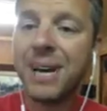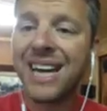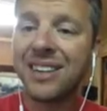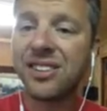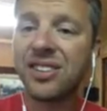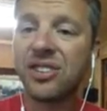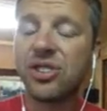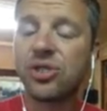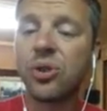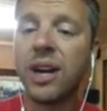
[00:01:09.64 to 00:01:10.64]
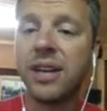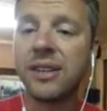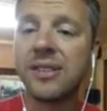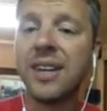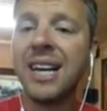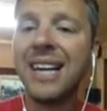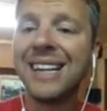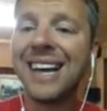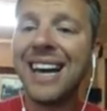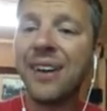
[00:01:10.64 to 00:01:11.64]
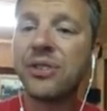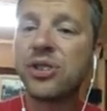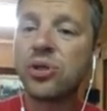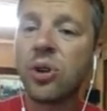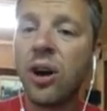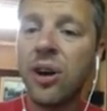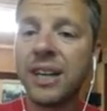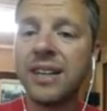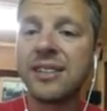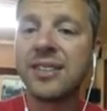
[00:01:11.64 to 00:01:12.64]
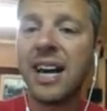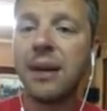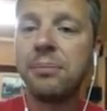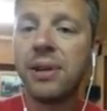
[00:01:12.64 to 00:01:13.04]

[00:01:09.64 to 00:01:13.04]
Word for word: Madison's strengths. They have strong inside